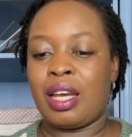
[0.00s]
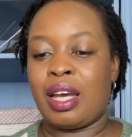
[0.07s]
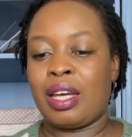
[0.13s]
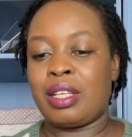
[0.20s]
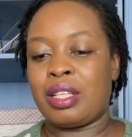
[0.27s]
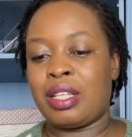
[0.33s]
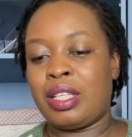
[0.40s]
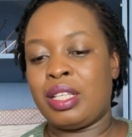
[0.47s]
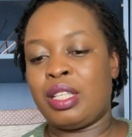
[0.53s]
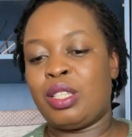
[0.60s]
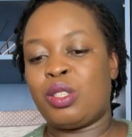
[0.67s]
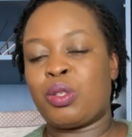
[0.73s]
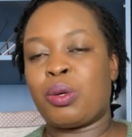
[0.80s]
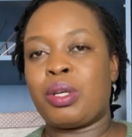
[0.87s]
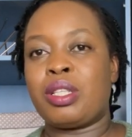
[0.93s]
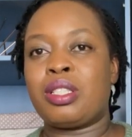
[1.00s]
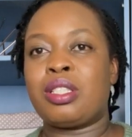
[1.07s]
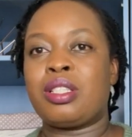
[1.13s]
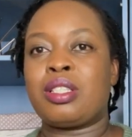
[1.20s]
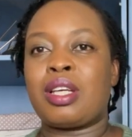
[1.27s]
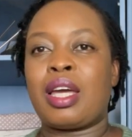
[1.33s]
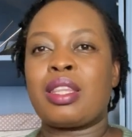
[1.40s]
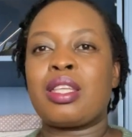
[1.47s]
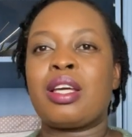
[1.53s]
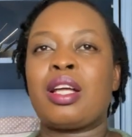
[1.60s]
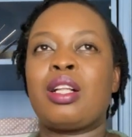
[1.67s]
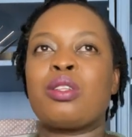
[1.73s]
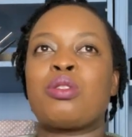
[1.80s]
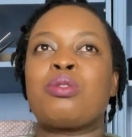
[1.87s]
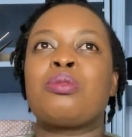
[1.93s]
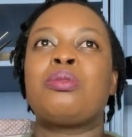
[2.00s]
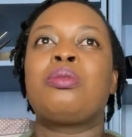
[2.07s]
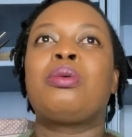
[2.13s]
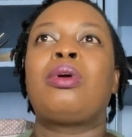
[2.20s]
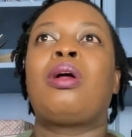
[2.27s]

I really enjoyed it. I think I'll do